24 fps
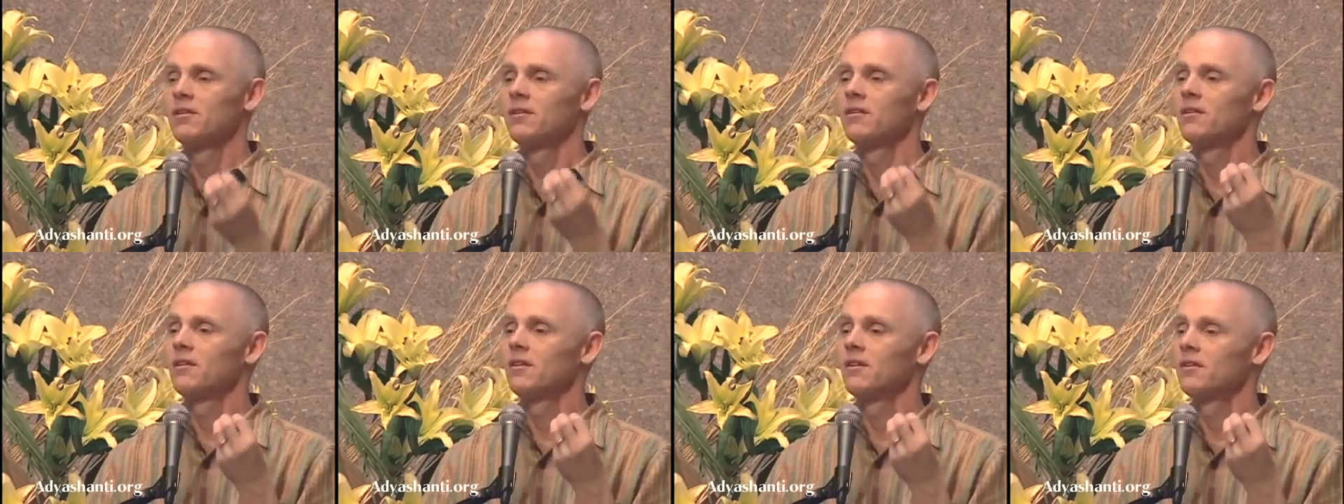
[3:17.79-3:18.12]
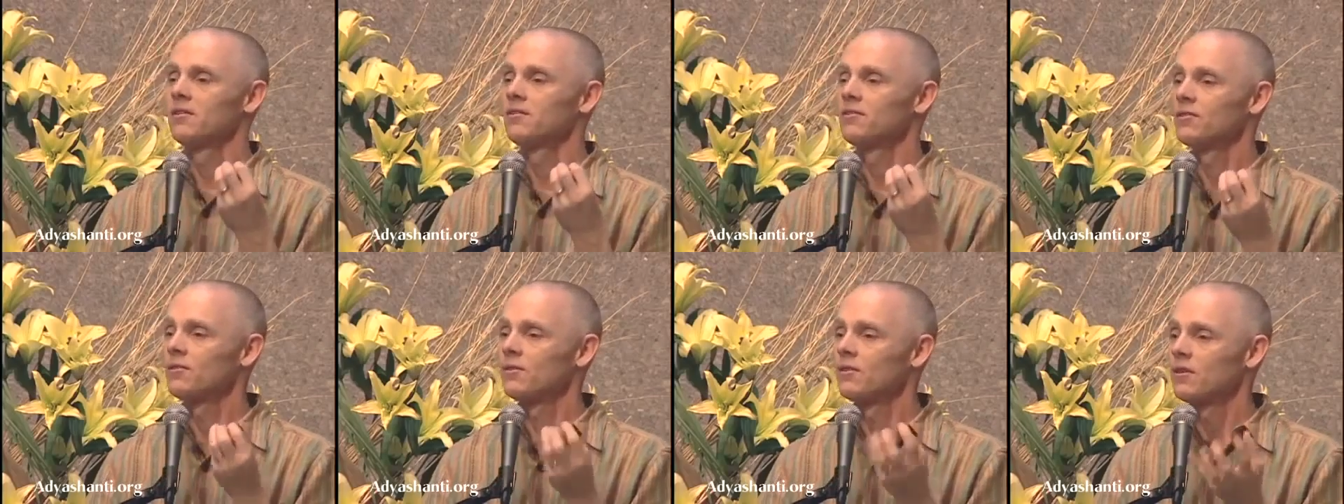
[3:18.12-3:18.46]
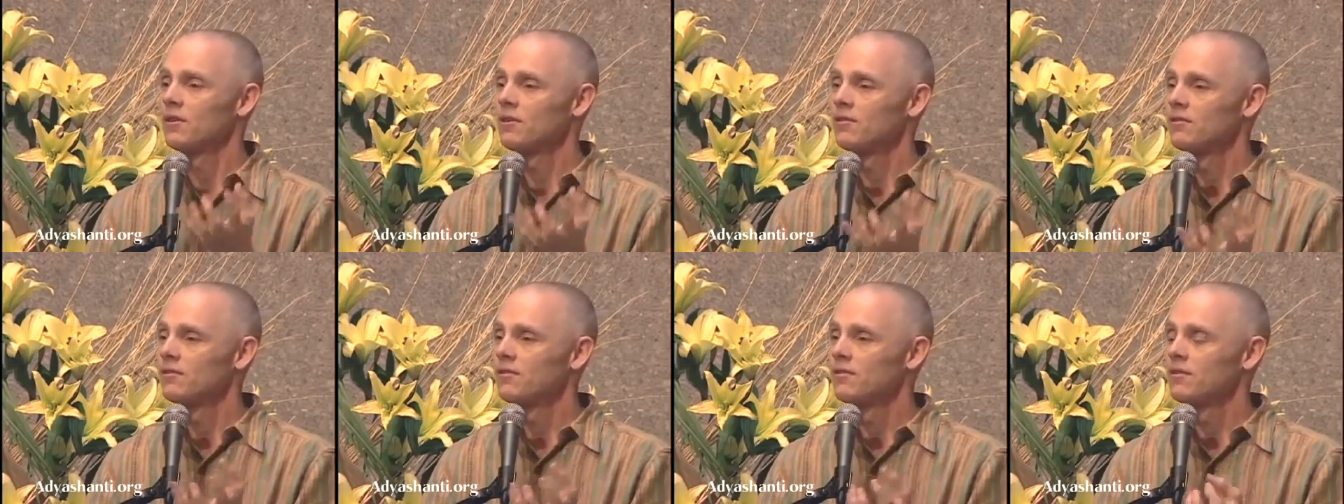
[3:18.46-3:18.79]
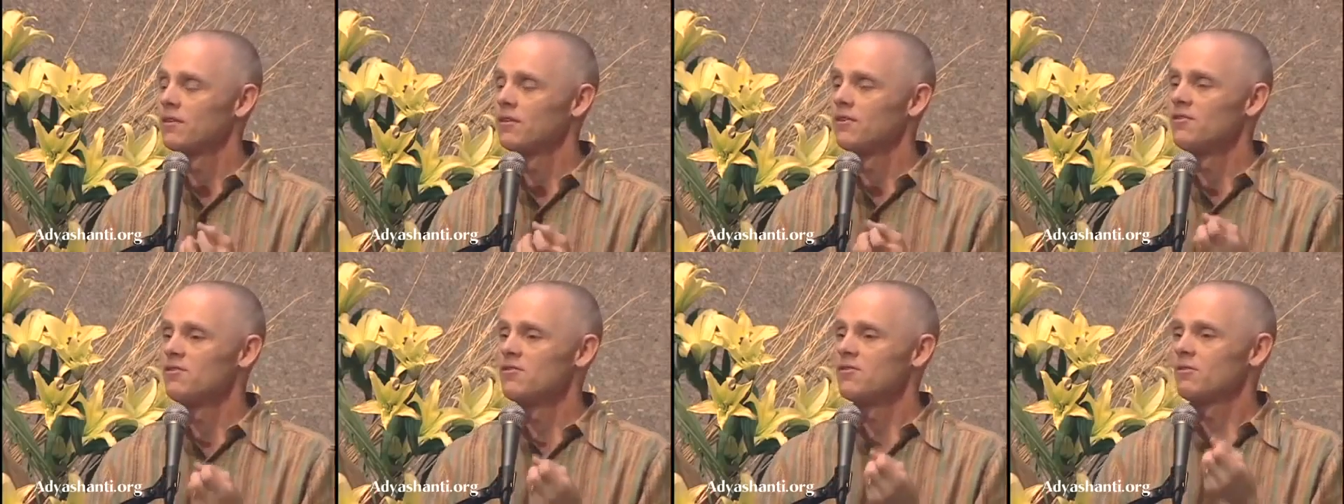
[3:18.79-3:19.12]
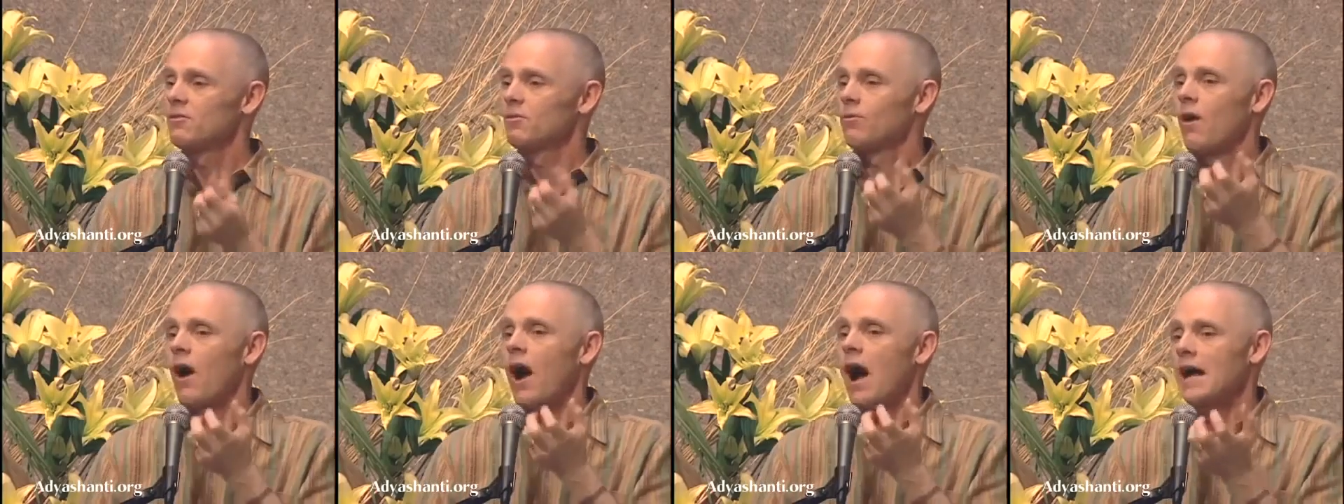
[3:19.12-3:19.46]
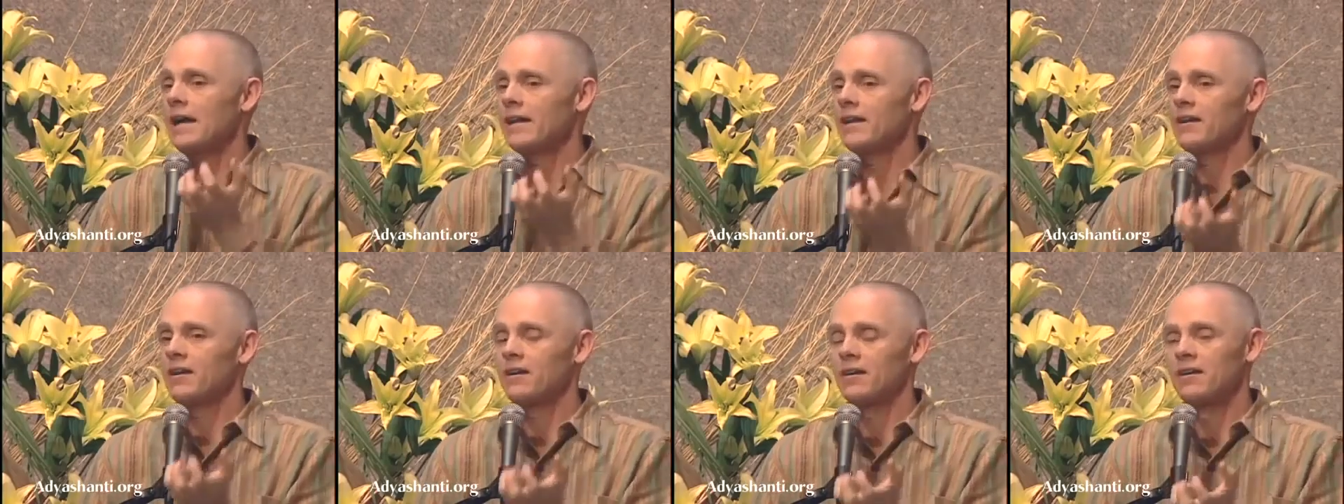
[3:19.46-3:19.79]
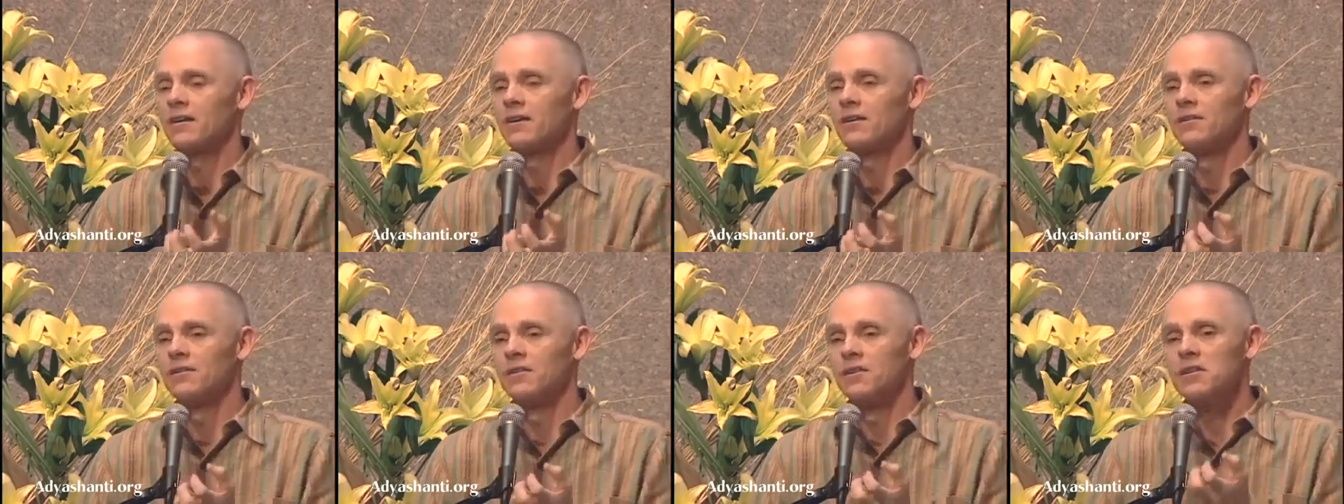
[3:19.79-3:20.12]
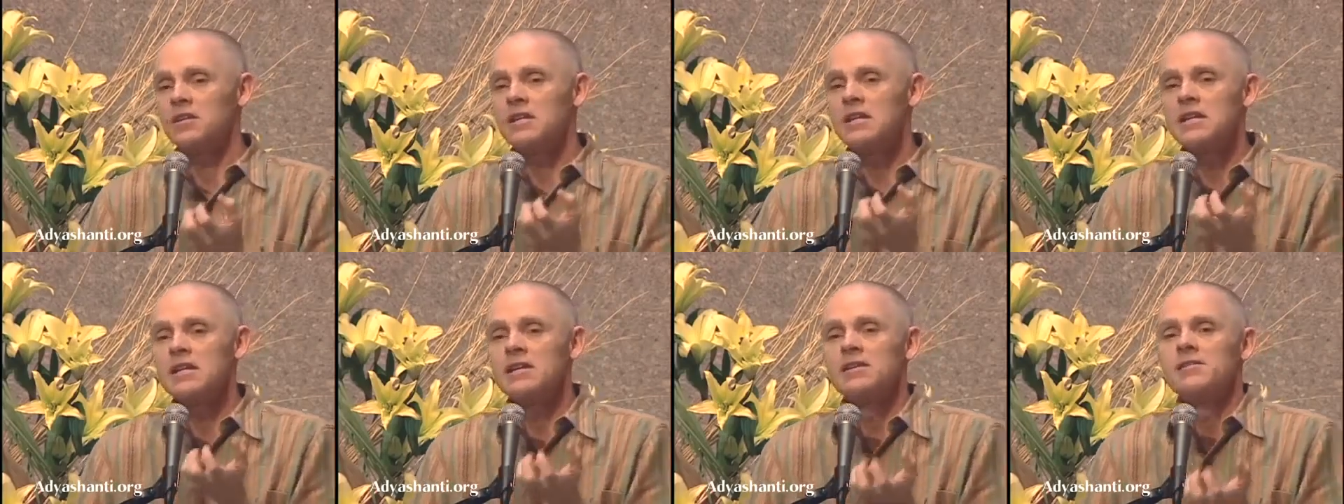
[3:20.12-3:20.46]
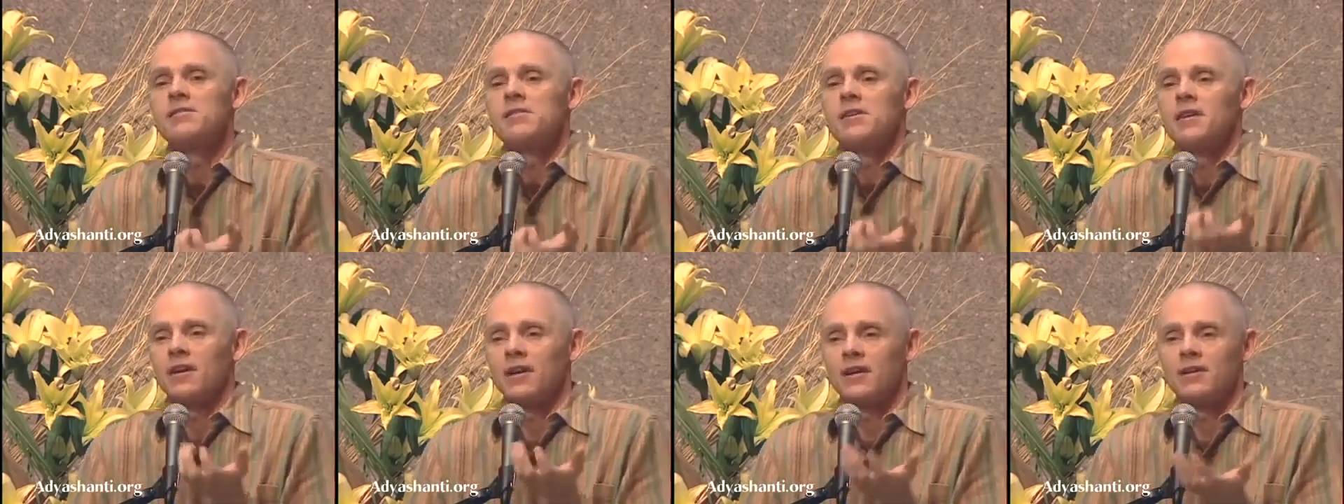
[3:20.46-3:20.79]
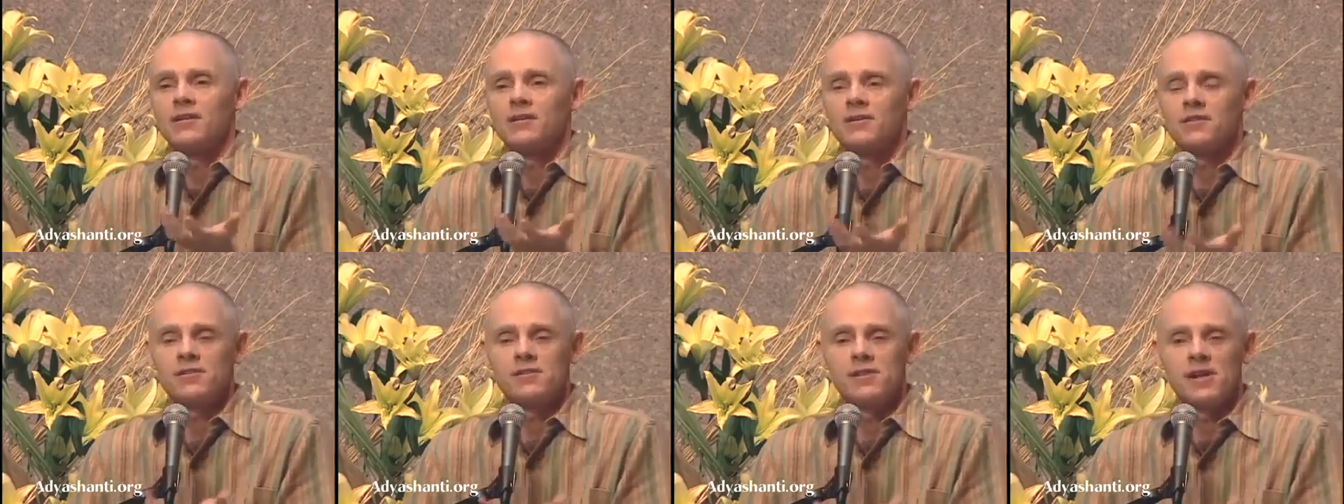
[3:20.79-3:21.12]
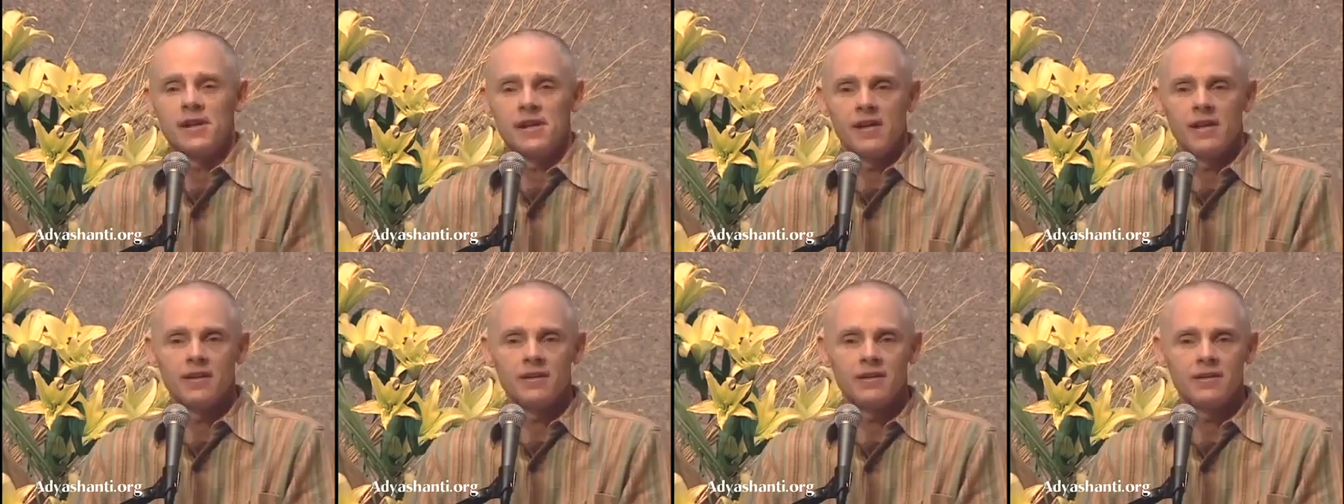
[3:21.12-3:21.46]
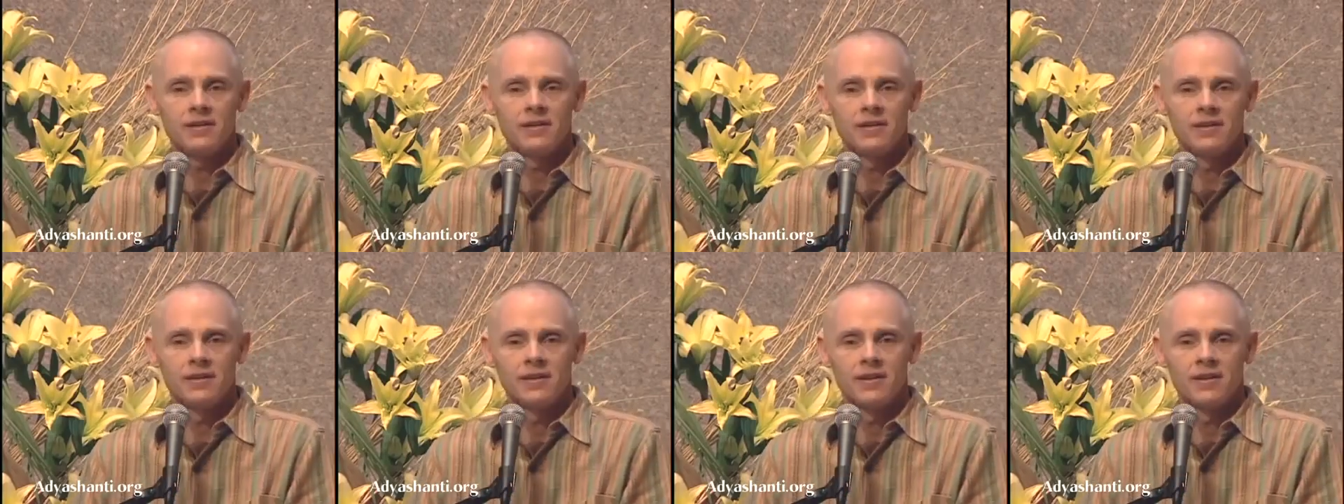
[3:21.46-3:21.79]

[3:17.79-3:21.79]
the sort of the neurotic need to understand,